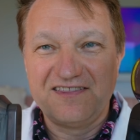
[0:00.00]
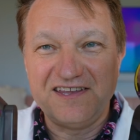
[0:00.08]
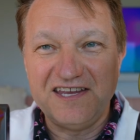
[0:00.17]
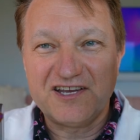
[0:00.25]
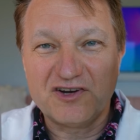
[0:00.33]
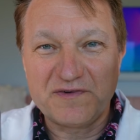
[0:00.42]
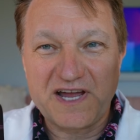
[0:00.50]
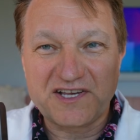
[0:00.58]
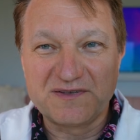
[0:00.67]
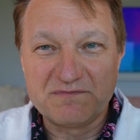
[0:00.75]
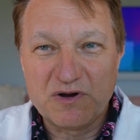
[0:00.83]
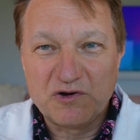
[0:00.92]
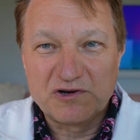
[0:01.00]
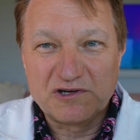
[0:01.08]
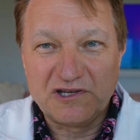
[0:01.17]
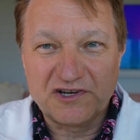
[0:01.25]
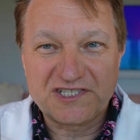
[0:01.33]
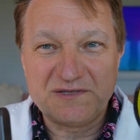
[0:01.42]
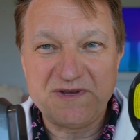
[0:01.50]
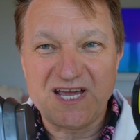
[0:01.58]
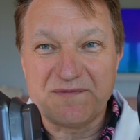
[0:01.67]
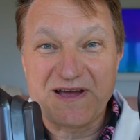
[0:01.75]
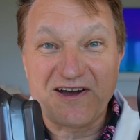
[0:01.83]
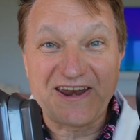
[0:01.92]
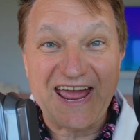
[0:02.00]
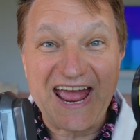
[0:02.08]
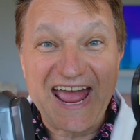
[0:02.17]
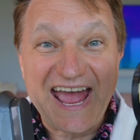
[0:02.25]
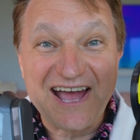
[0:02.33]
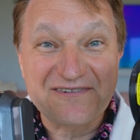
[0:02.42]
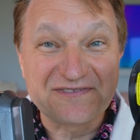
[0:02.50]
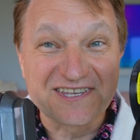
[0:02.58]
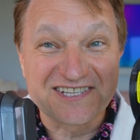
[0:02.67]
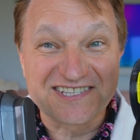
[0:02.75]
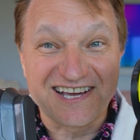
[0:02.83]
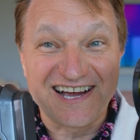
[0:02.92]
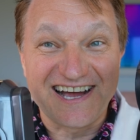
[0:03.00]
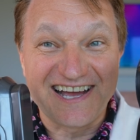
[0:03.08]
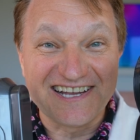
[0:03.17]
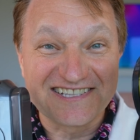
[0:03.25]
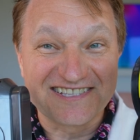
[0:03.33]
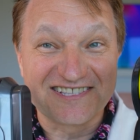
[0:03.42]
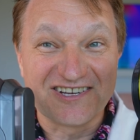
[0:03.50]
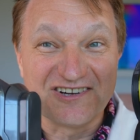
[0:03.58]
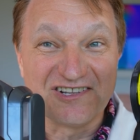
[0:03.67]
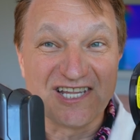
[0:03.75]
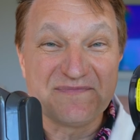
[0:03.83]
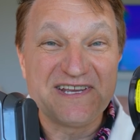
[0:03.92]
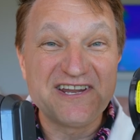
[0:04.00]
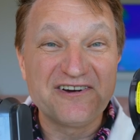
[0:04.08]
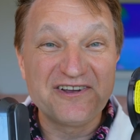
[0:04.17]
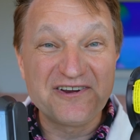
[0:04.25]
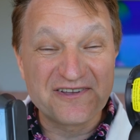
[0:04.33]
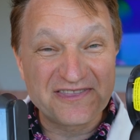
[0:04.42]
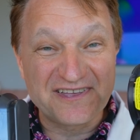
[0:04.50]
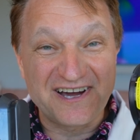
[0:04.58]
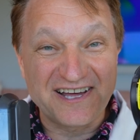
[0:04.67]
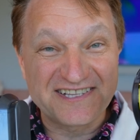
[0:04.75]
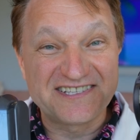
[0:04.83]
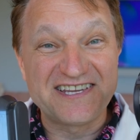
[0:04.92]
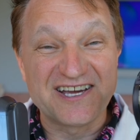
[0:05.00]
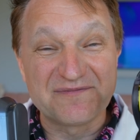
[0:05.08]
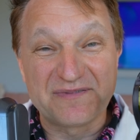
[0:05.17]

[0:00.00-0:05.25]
The Ecovacs motor looks to be about half the size, so let me know your thoughts down